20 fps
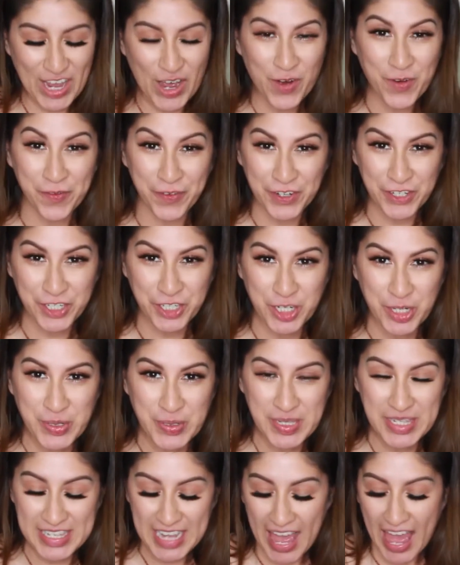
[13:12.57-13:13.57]
So for
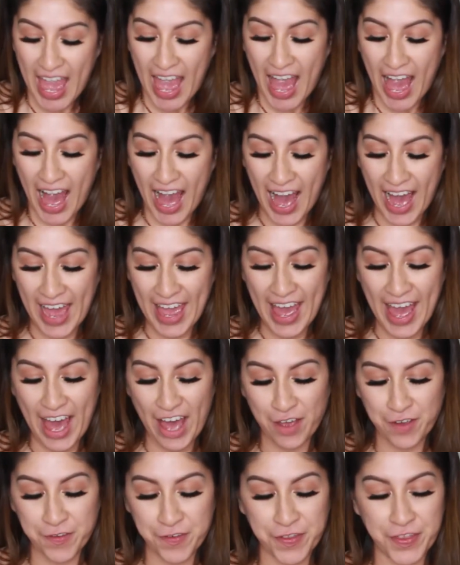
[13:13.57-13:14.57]
shoes, I
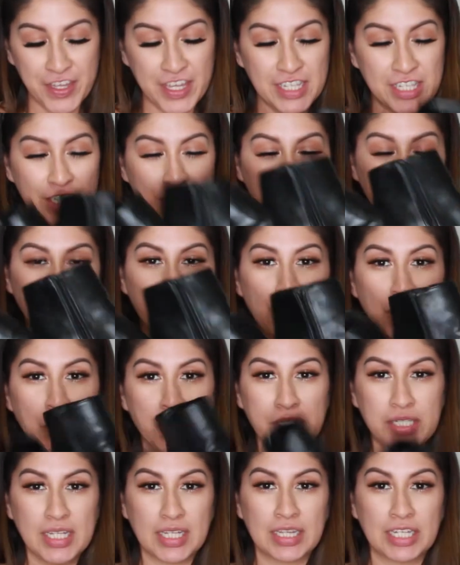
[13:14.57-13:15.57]
have this
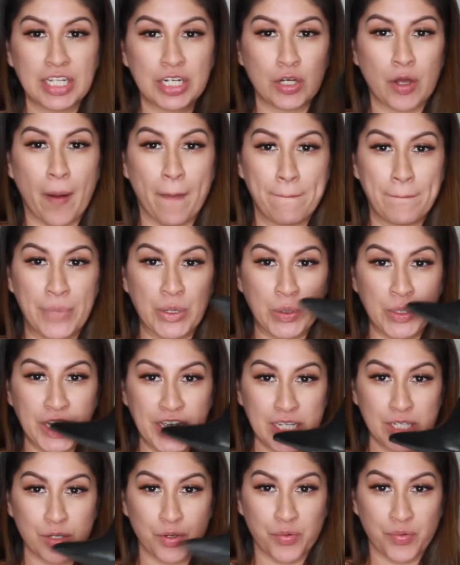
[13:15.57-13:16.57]
cute little
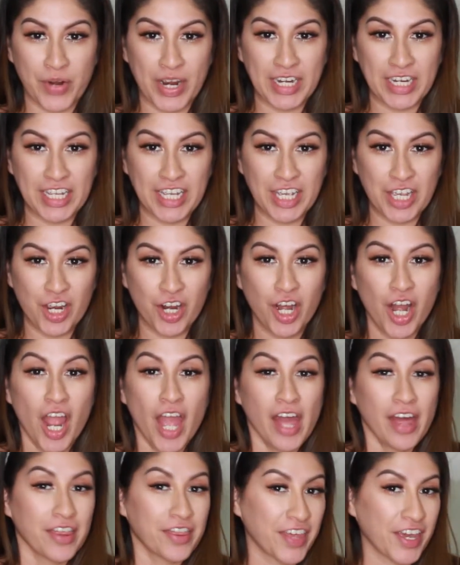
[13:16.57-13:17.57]
booties right here.
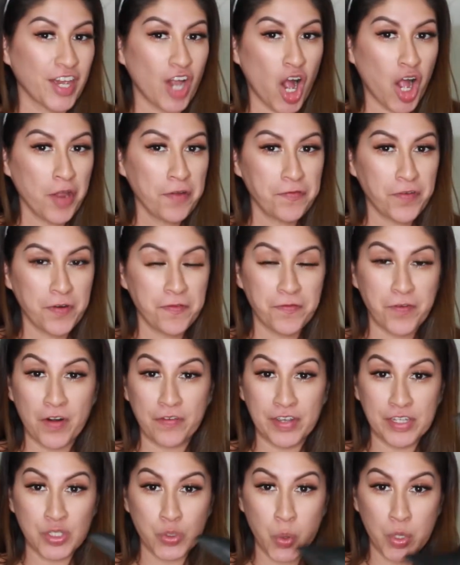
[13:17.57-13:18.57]
They are from
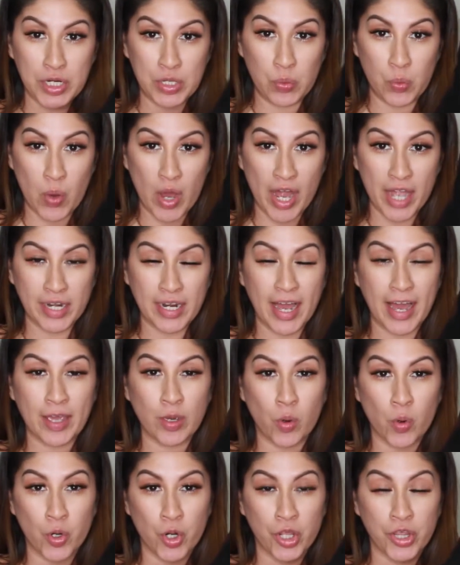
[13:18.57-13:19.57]
Forever 21. I
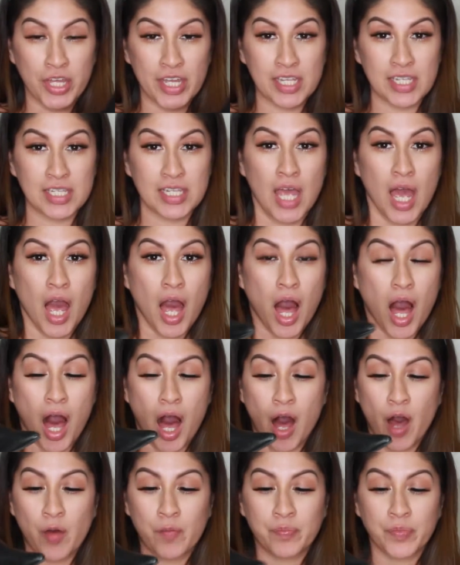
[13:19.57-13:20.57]
ordered this
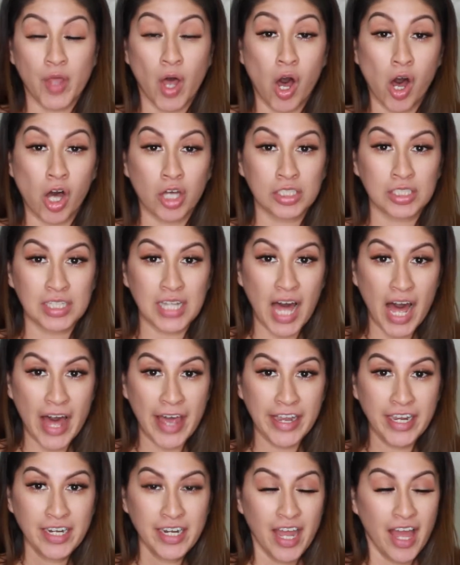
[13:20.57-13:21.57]

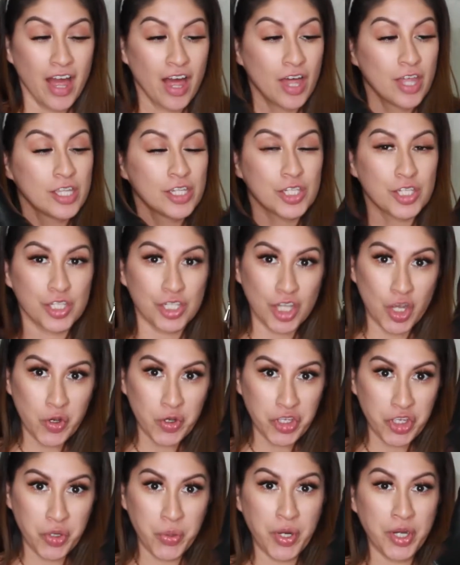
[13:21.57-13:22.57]
online. So
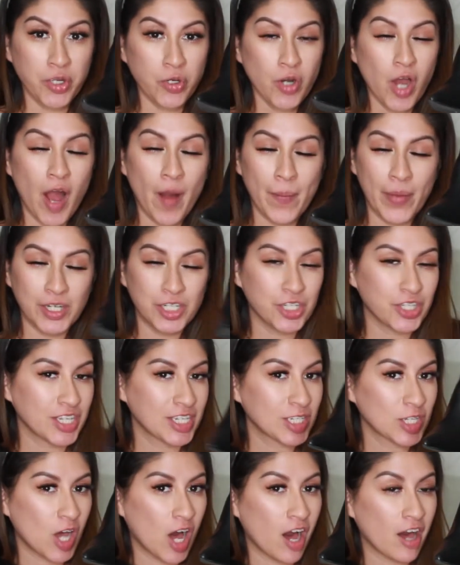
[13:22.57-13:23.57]
cute. And you know how much
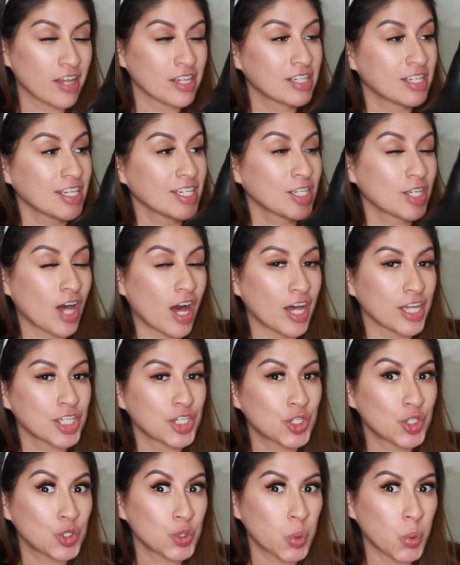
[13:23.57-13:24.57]
this costs? This
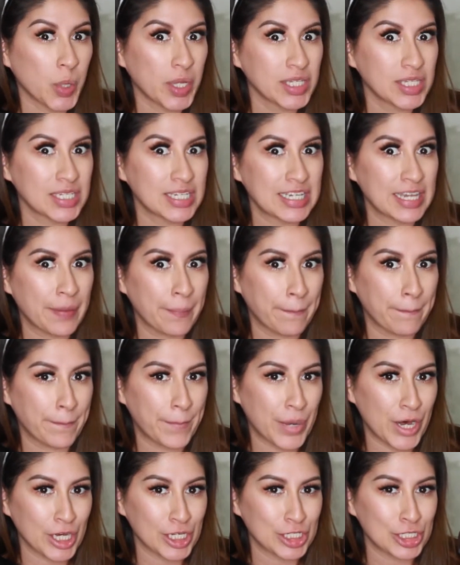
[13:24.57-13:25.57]
costs $20,
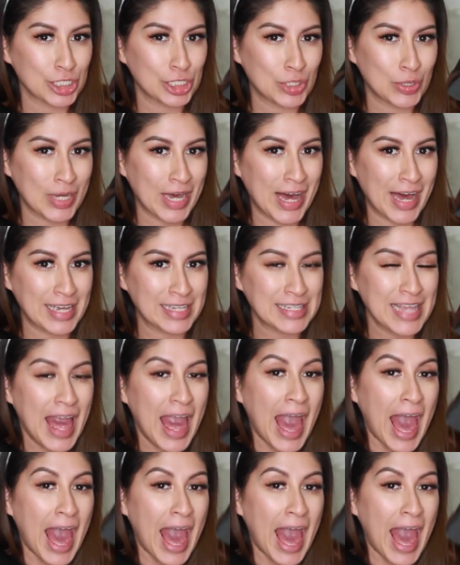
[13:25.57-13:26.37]
you guys.